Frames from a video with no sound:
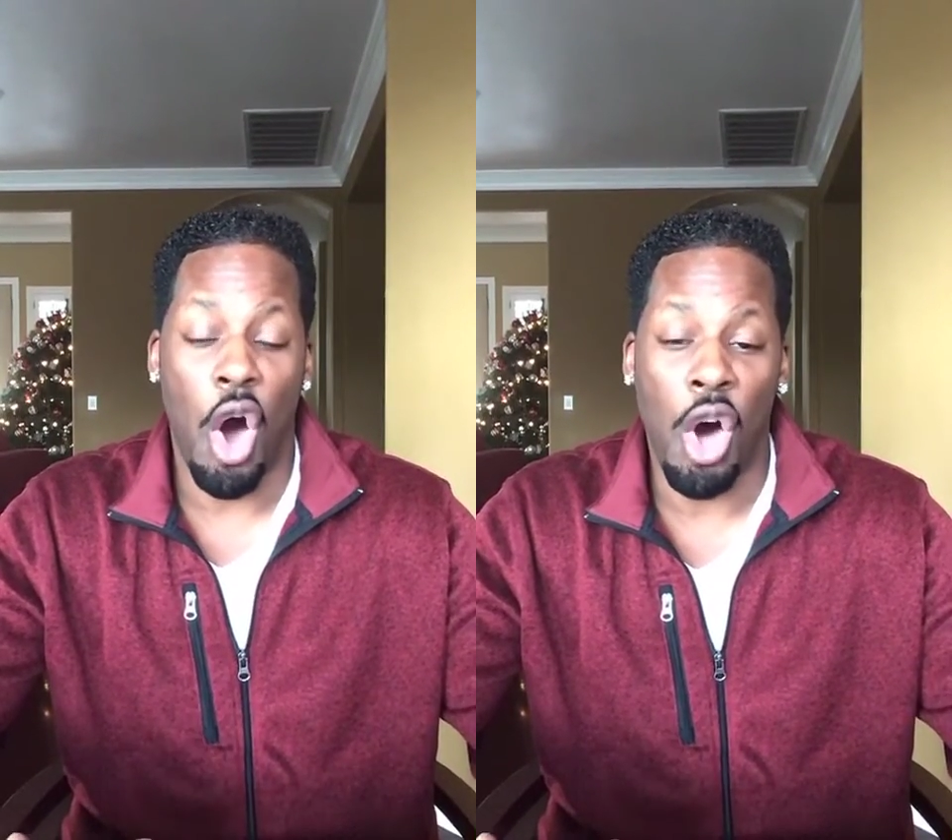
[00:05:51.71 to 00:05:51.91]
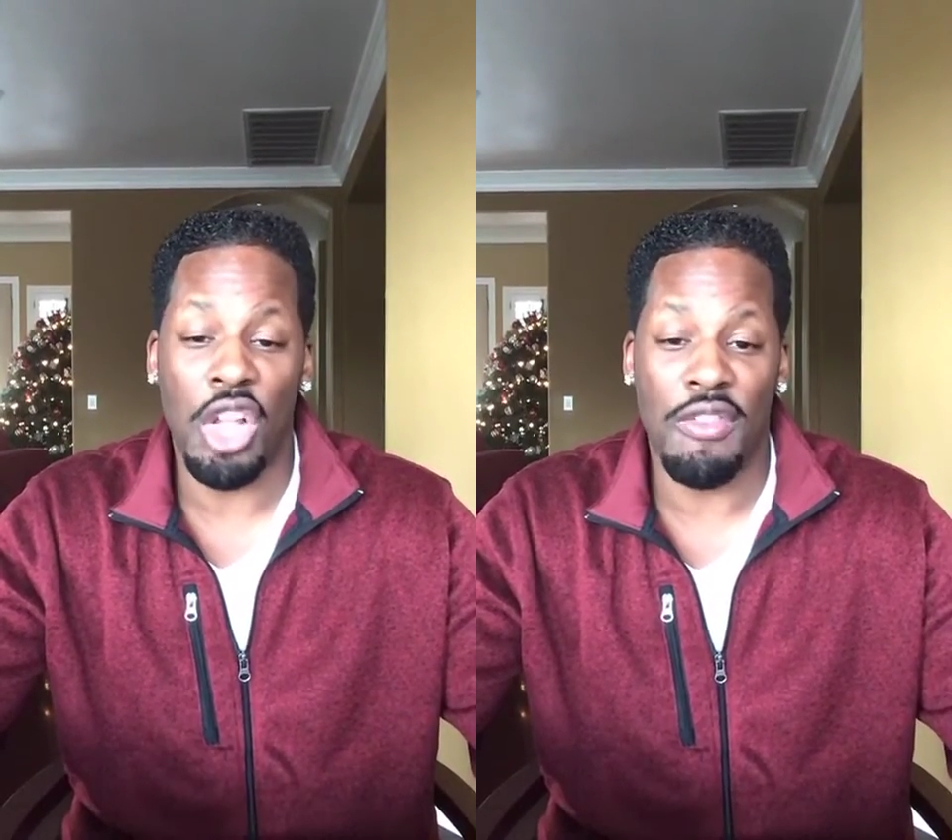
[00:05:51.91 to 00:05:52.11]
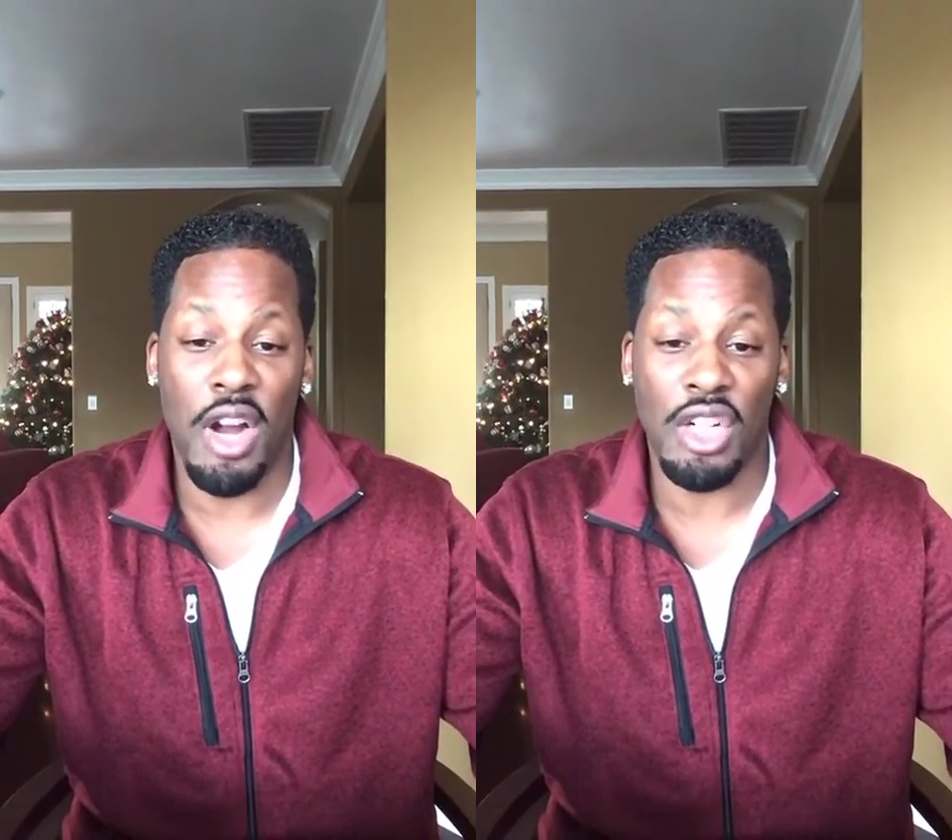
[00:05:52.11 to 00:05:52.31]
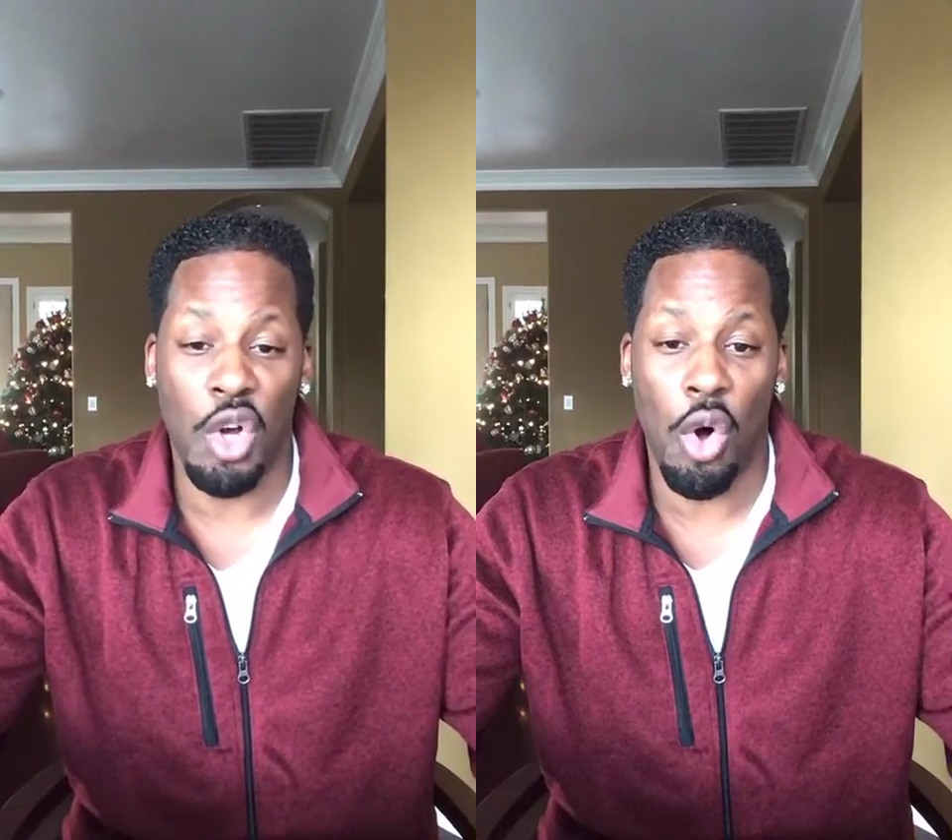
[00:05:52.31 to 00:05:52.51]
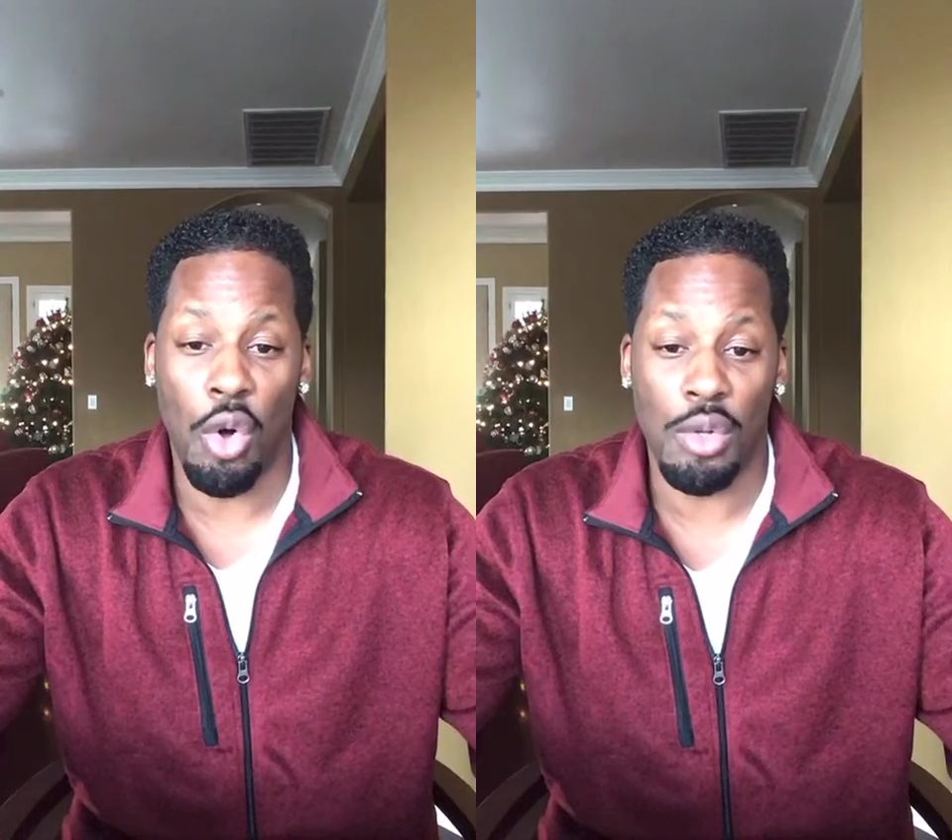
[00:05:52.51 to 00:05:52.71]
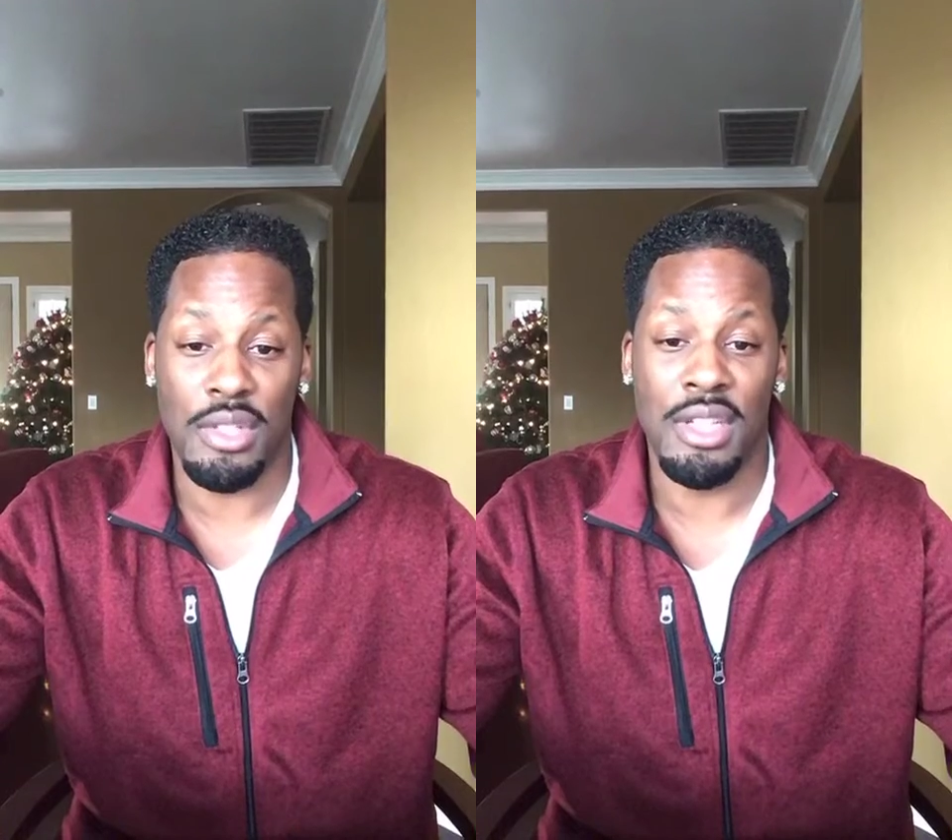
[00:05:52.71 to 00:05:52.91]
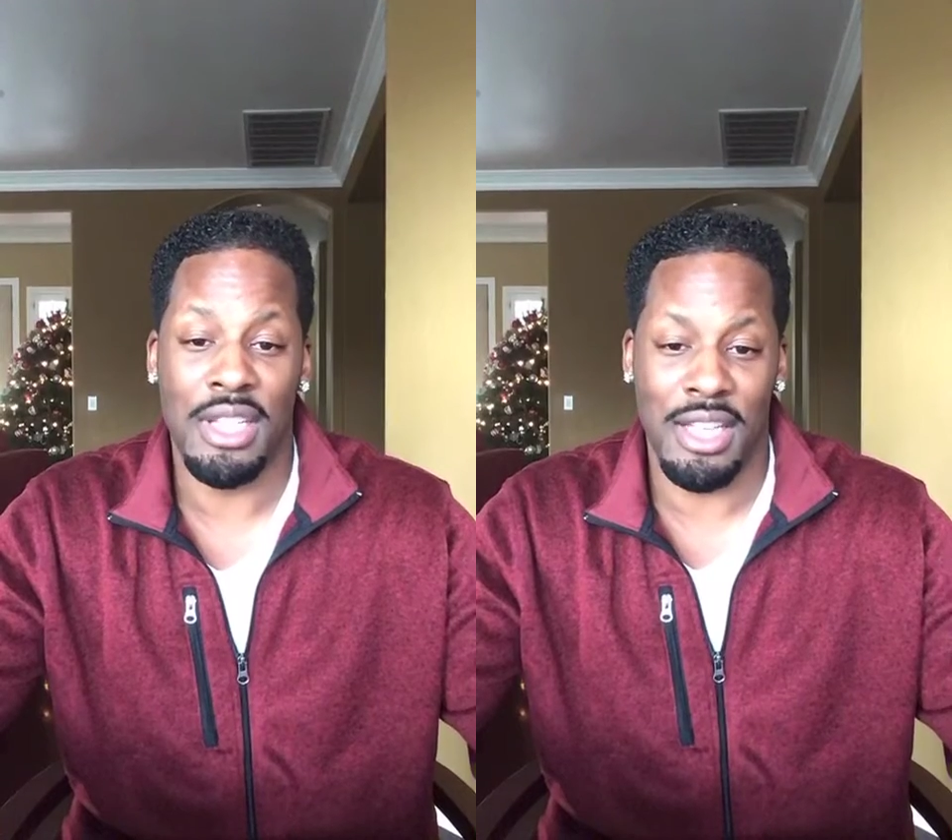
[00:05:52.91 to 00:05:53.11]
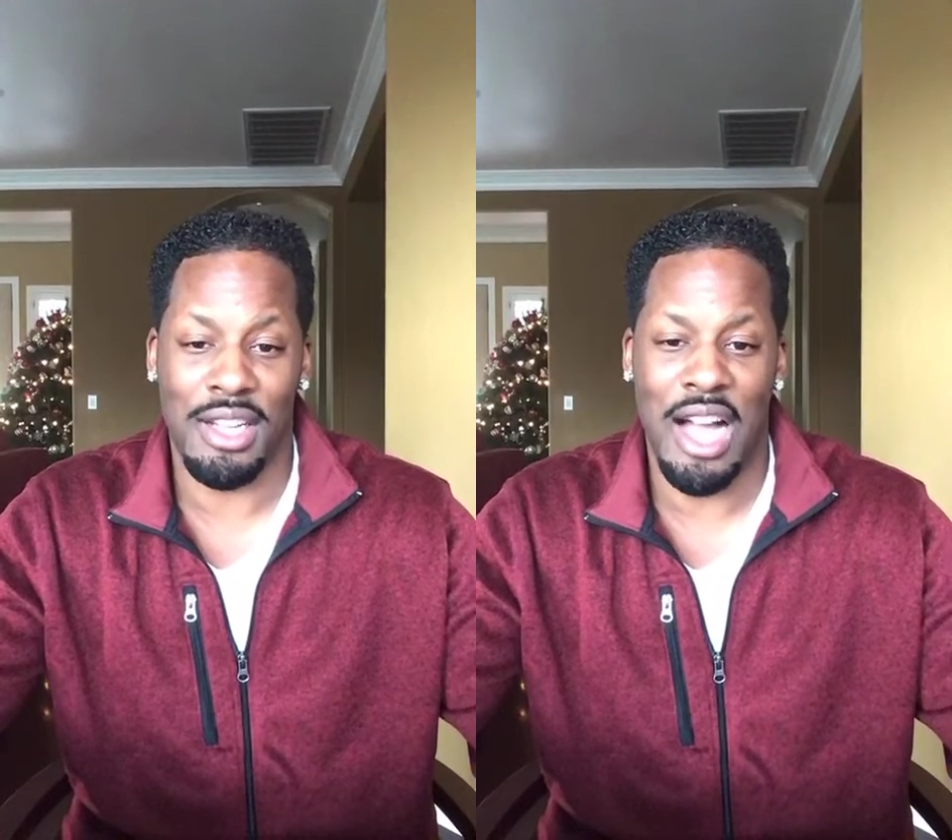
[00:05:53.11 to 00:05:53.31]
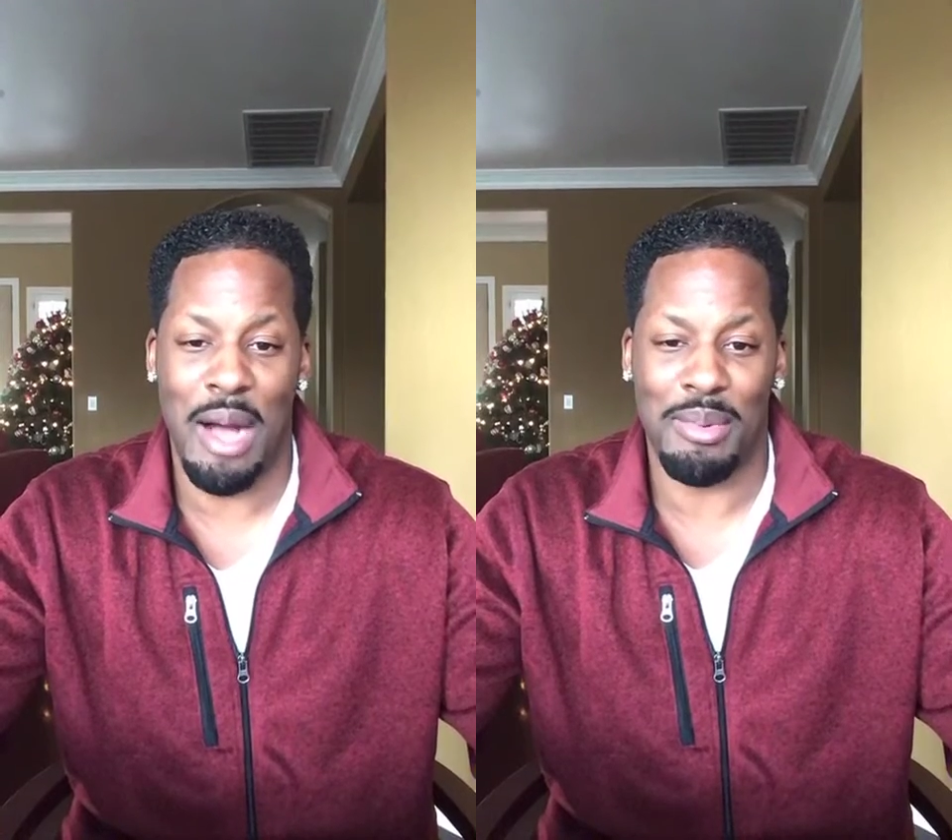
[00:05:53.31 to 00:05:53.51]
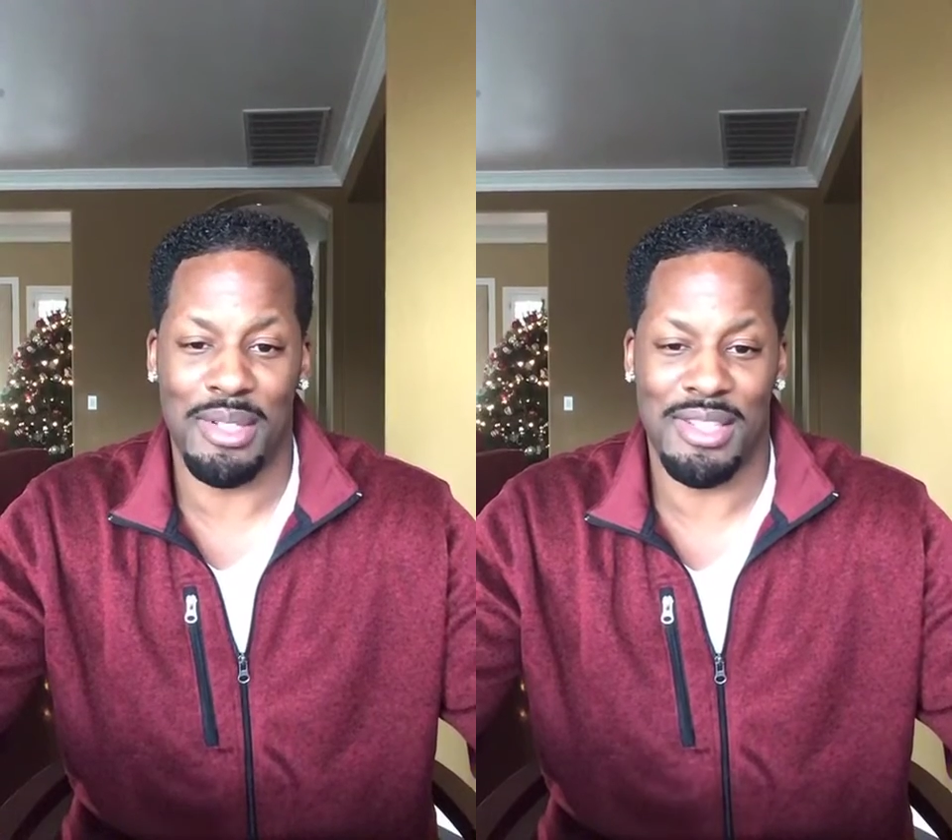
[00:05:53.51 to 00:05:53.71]
all of our goals get
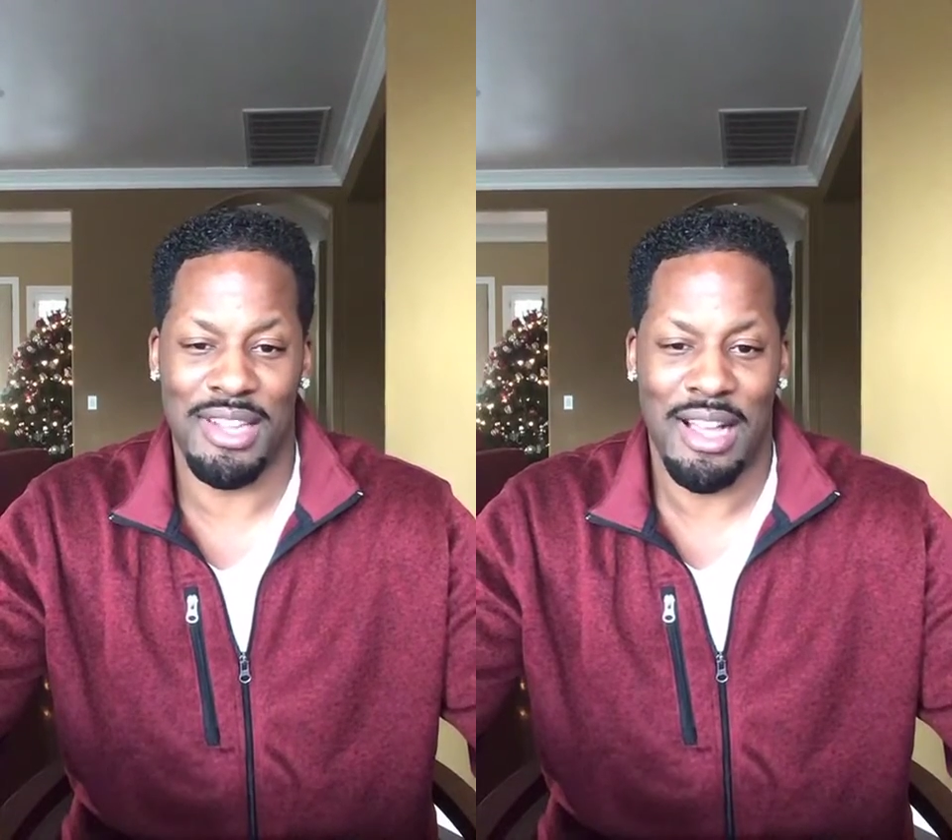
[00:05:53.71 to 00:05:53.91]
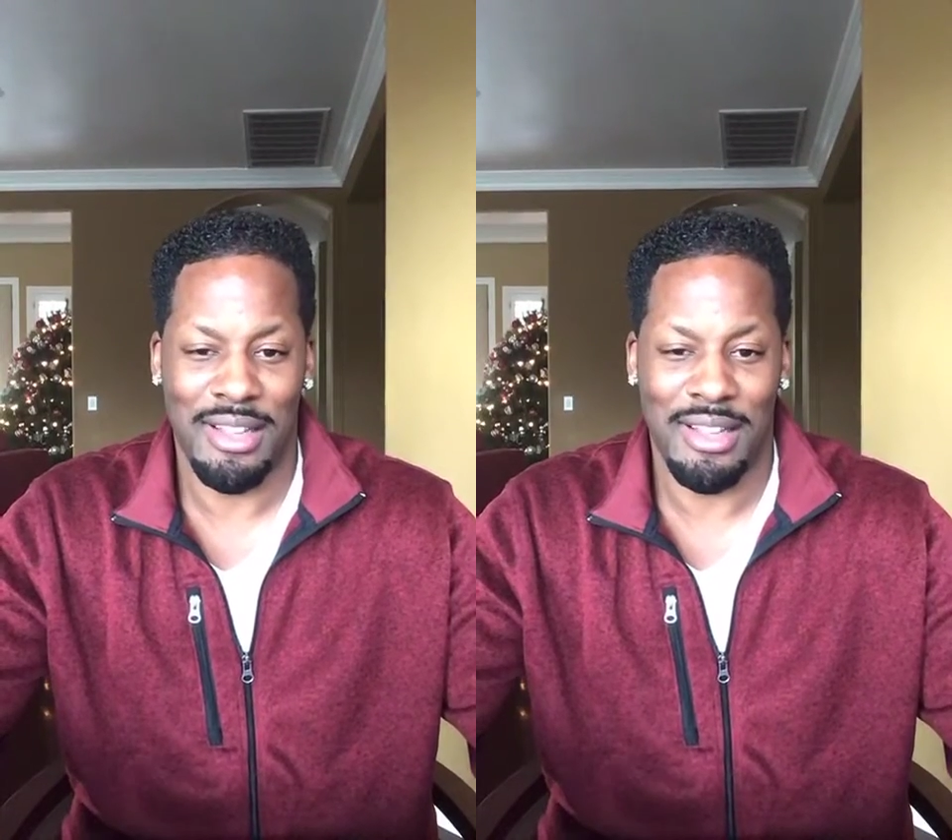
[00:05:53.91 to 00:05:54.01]
accomplished.